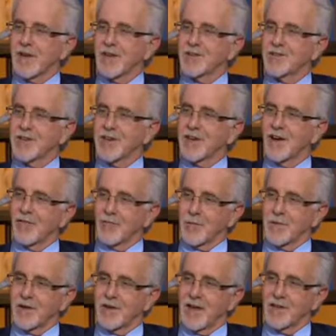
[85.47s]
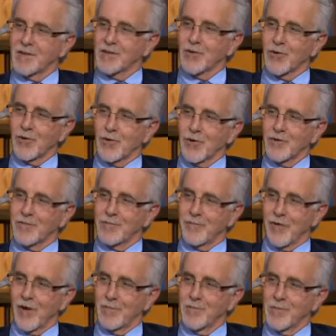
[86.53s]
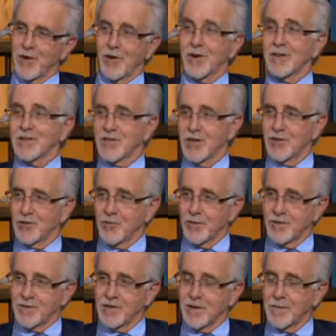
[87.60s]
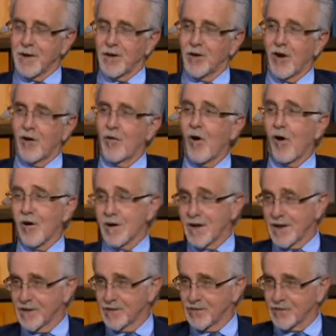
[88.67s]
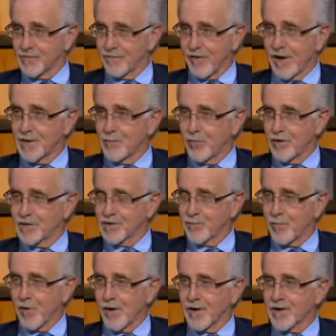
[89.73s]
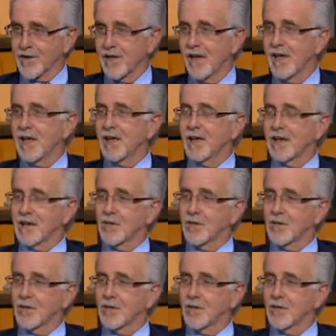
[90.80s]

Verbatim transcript: in city government has heard from their constituents about how hard it is to find a place to park mm-hmm.